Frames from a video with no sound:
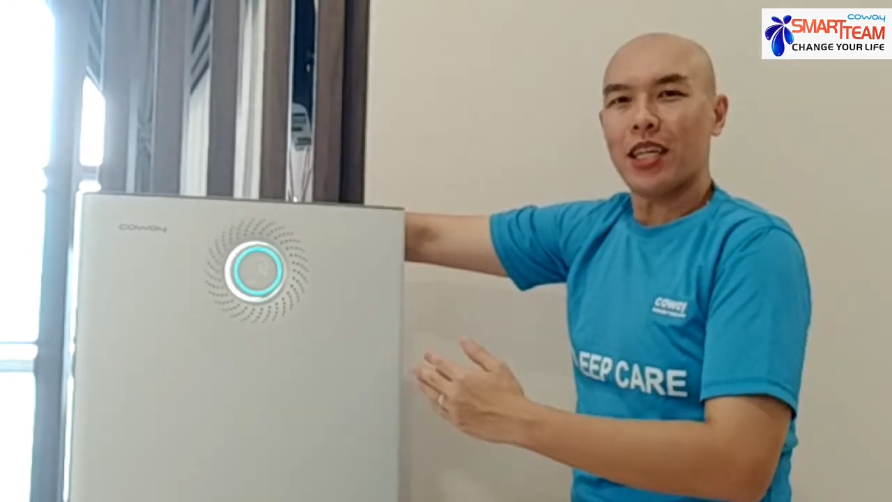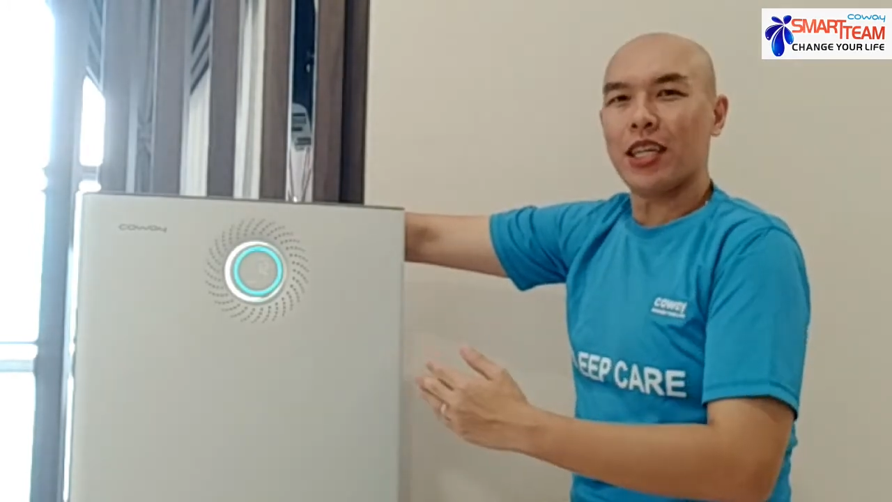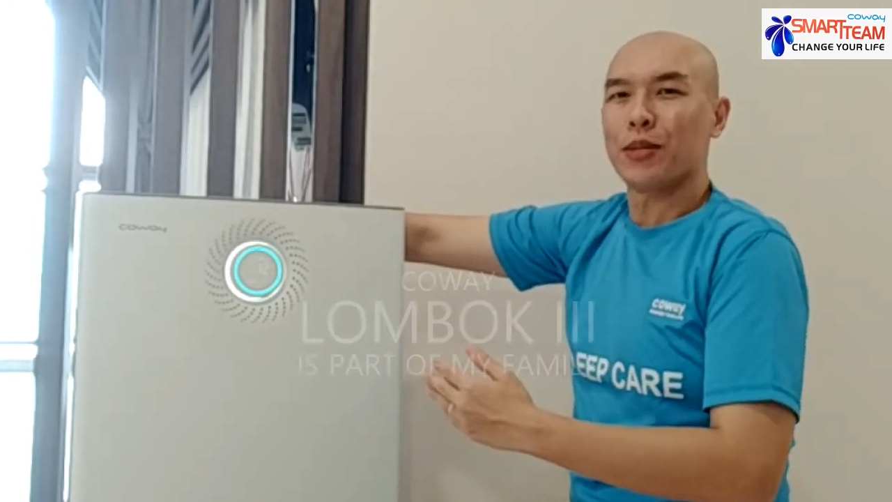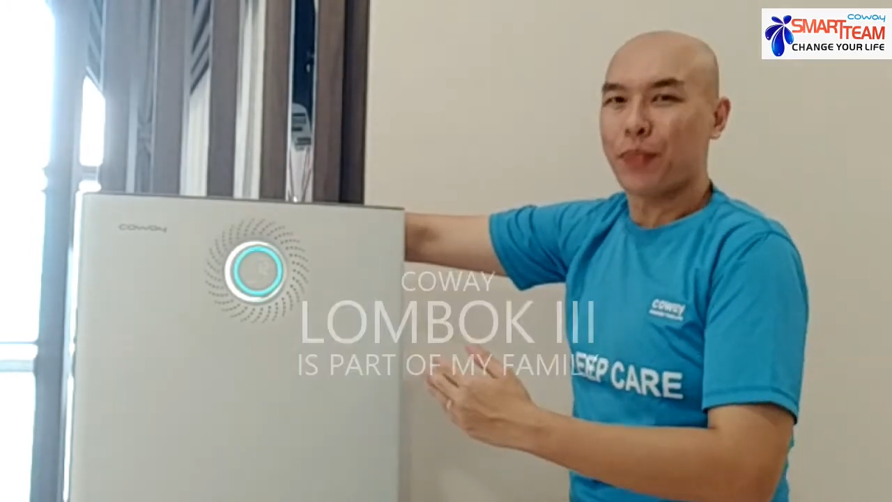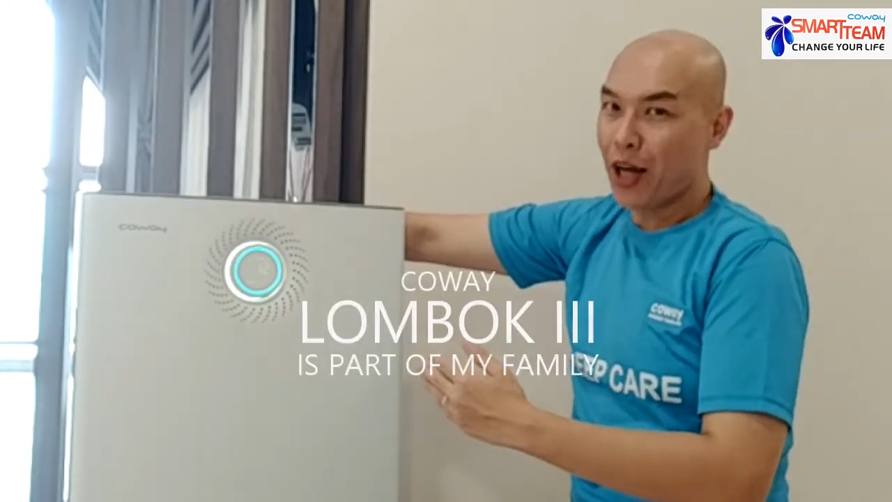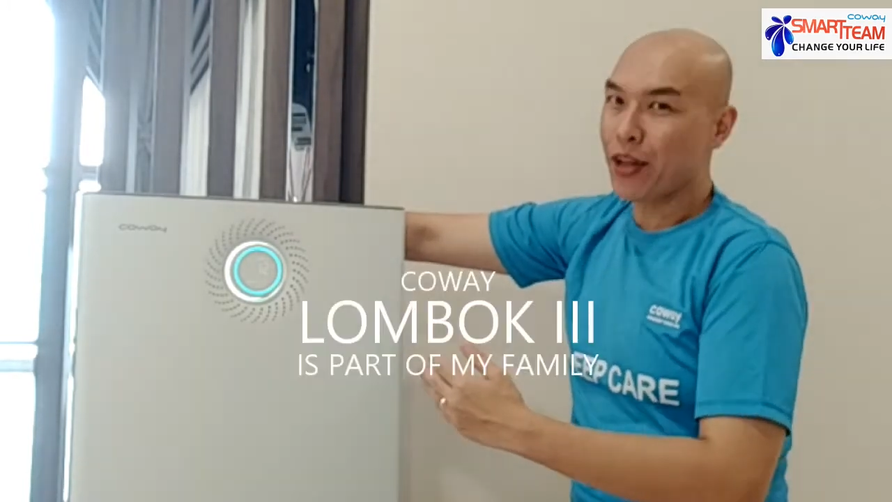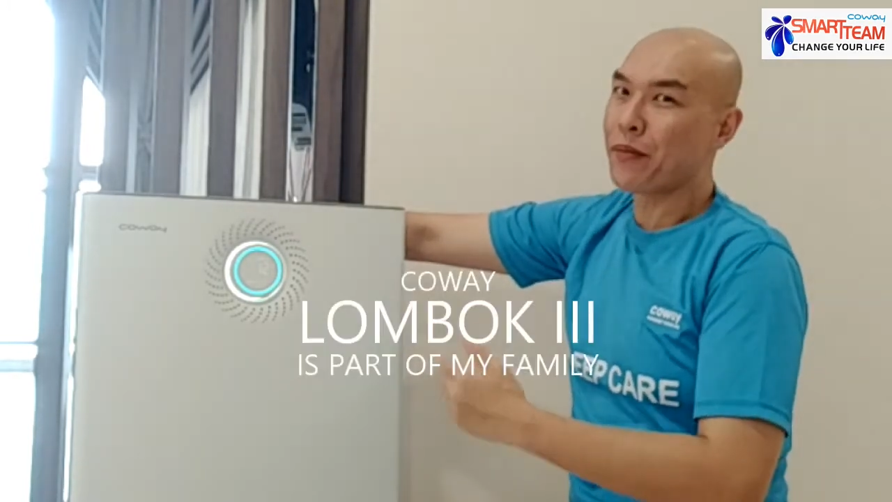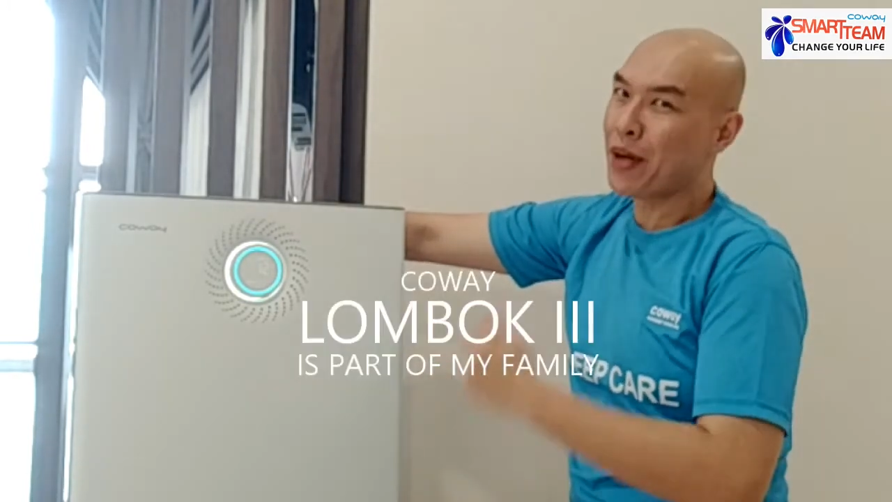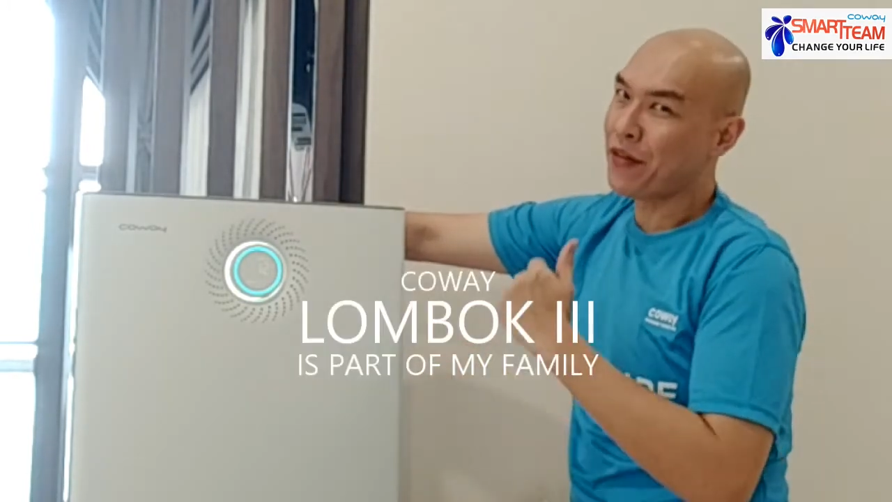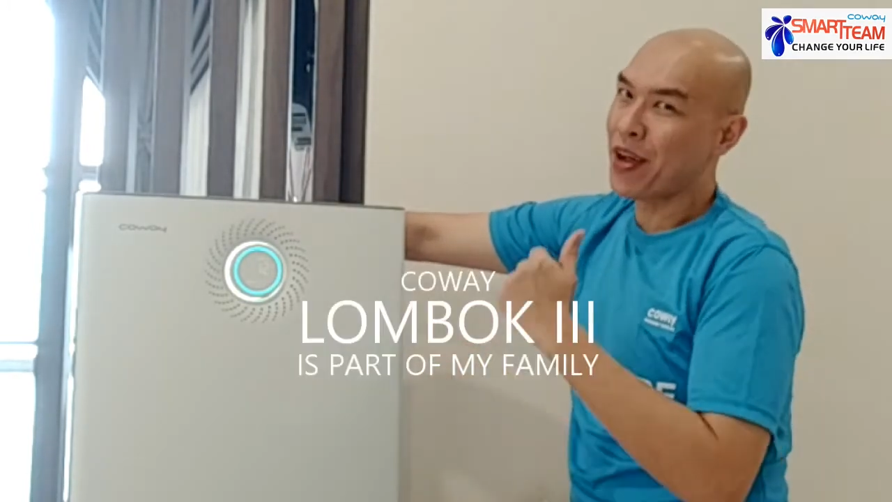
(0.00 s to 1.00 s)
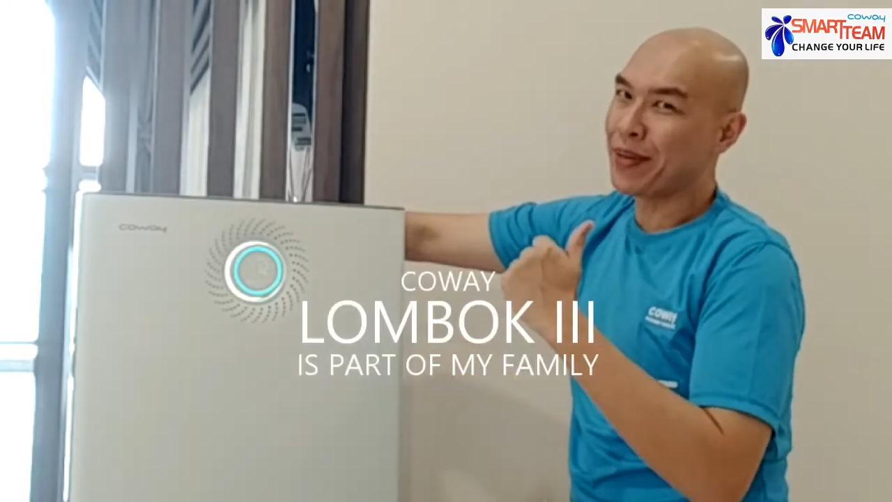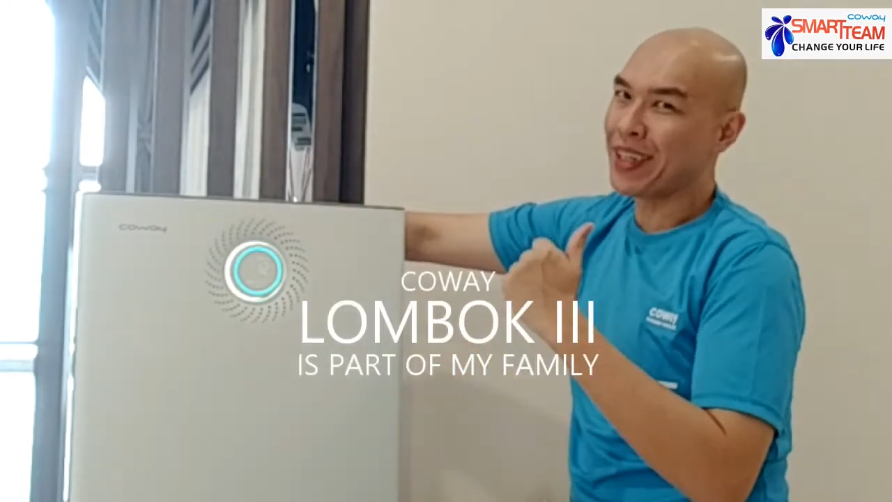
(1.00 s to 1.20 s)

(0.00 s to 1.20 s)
it's part of my family.